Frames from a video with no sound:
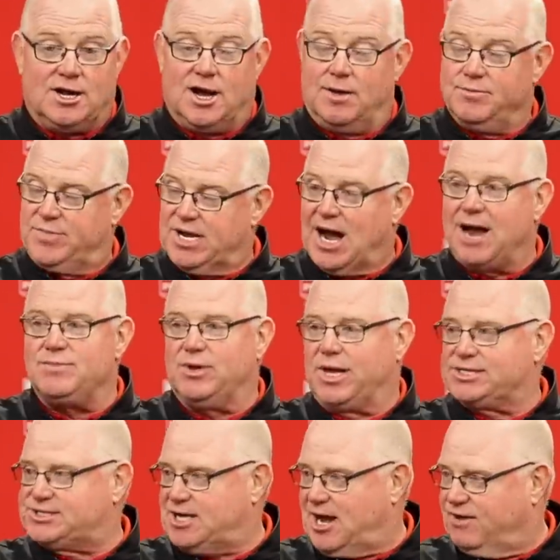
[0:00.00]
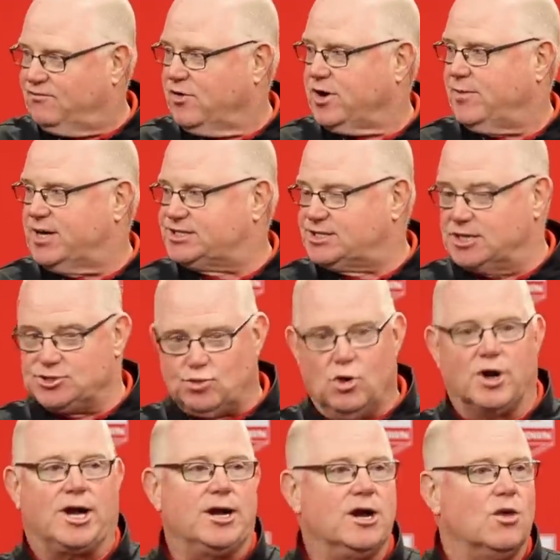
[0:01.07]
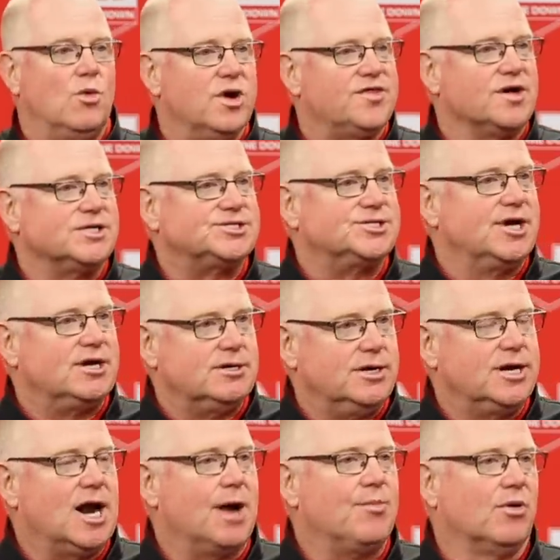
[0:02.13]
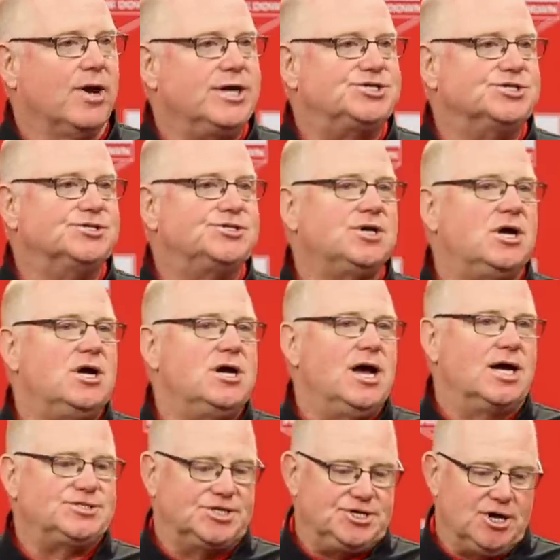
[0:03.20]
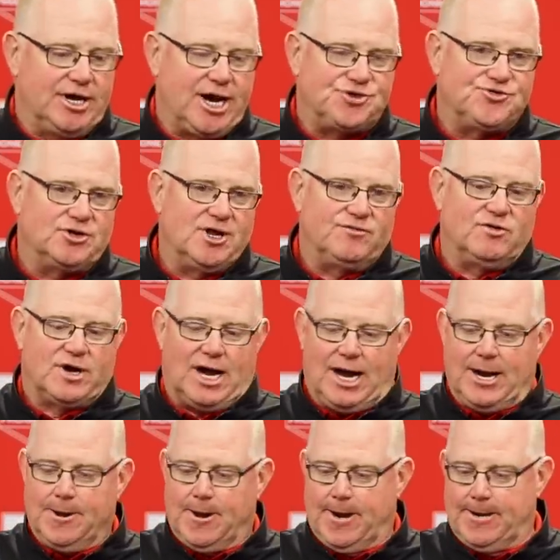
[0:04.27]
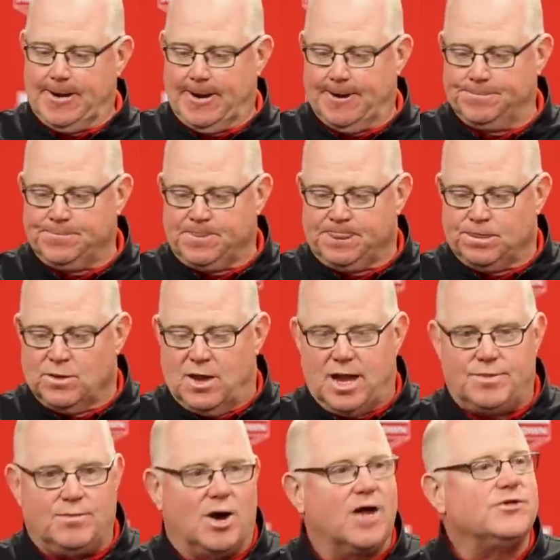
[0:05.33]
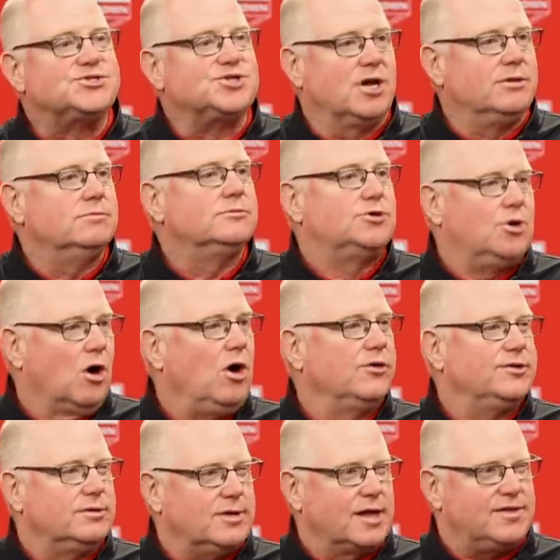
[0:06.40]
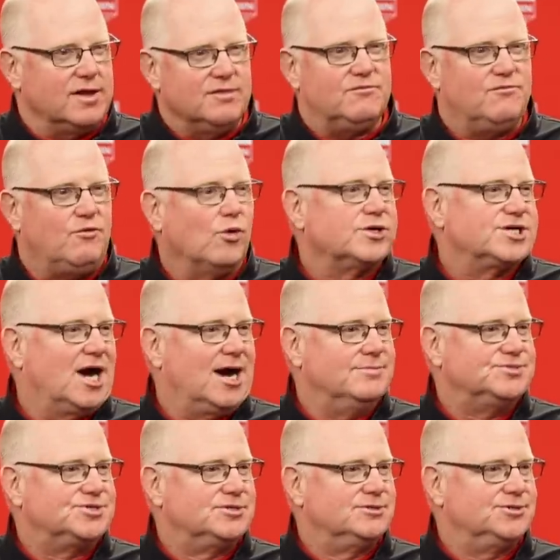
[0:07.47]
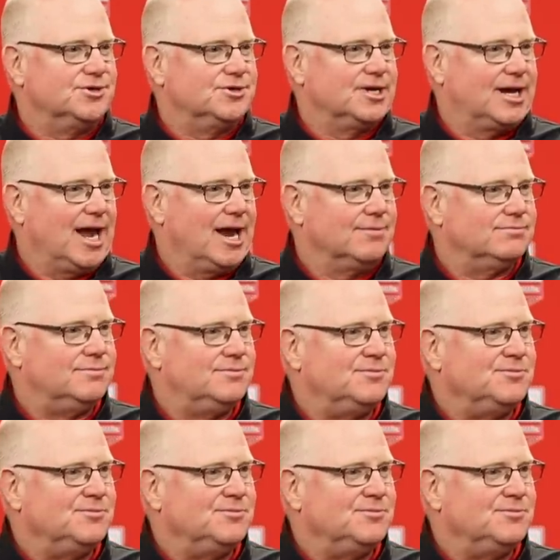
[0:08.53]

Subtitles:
I'm beyond blessed to have one of my sons working here with us in operations as a young entry-level guy. And my other son called, I think, four times during the game,